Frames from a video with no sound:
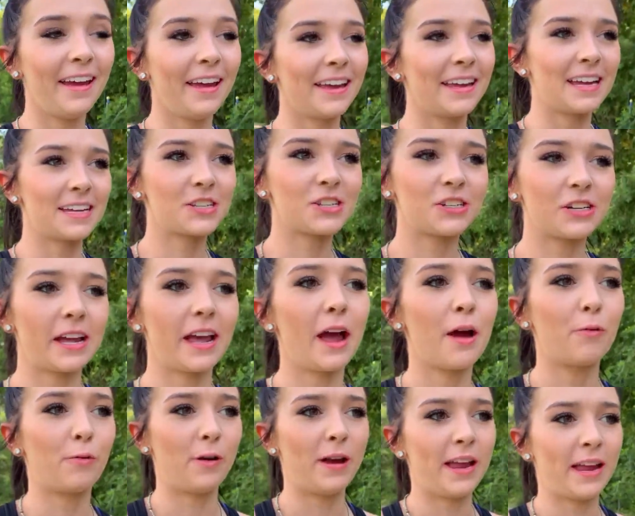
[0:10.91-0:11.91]
Yesterday I
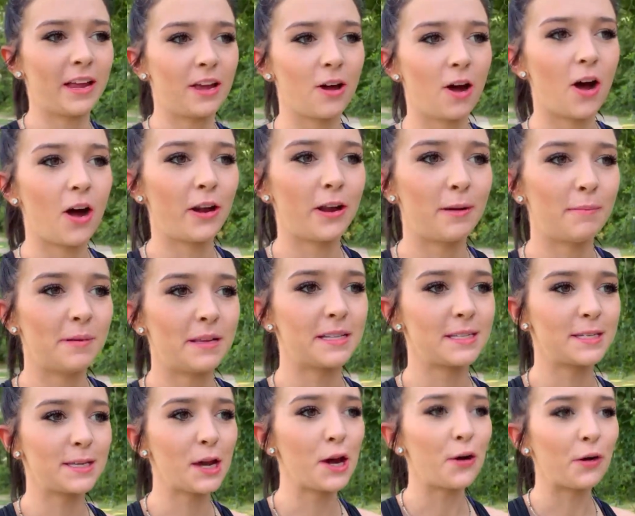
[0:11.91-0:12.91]
went and got him, and
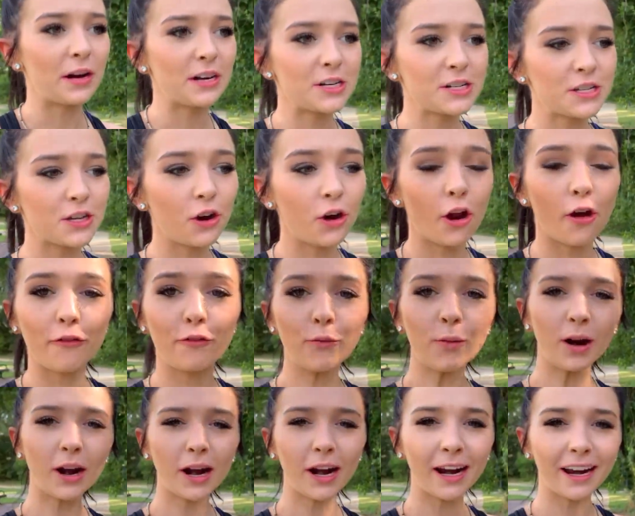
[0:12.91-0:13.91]
so I just got off
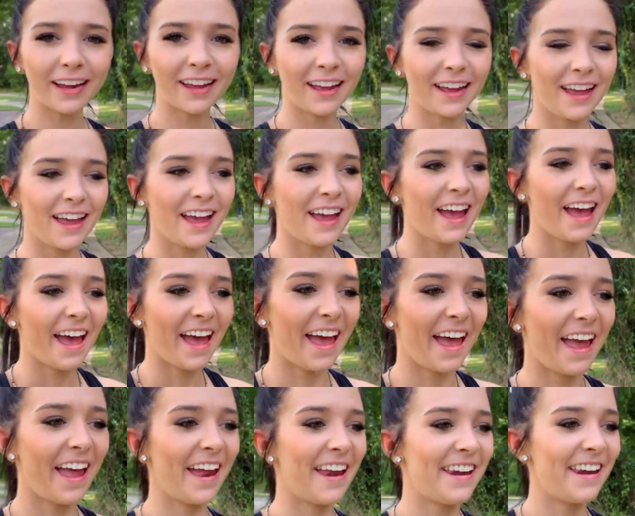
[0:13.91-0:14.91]
work
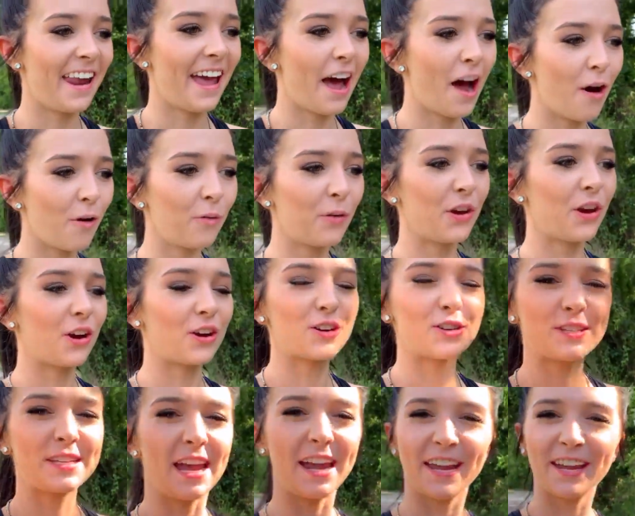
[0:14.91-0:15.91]
and now we are
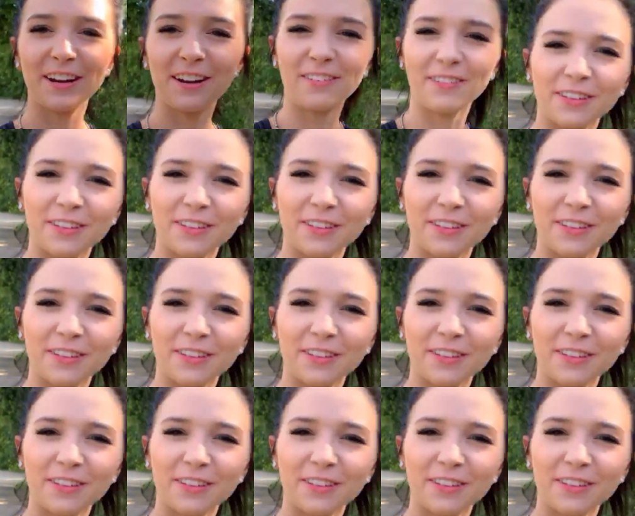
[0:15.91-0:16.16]
taking a